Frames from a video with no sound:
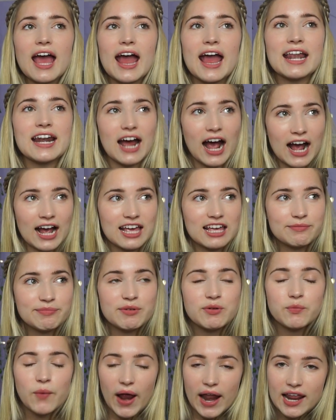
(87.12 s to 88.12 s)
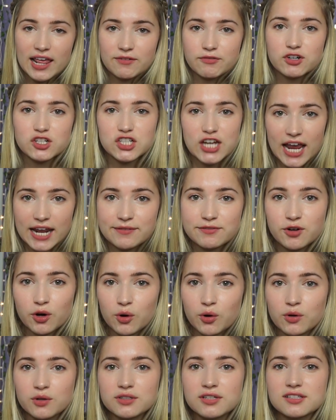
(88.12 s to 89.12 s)
and I have been waiting for Chain of
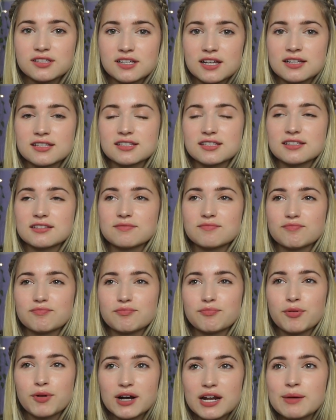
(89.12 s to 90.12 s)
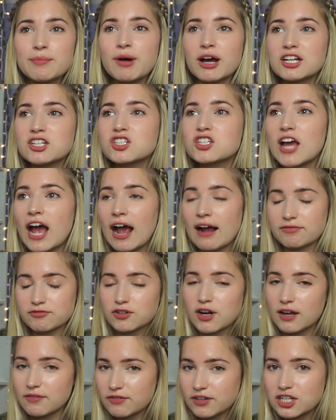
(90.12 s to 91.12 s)
Gold since pretty much after
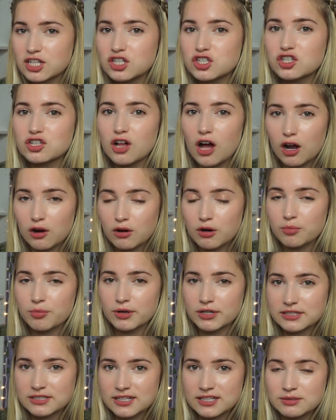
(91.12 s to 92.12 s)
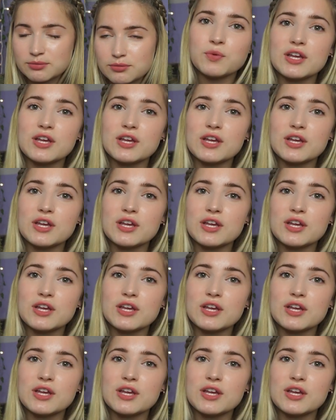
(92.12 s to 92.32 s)
I finished Clockwork Princess.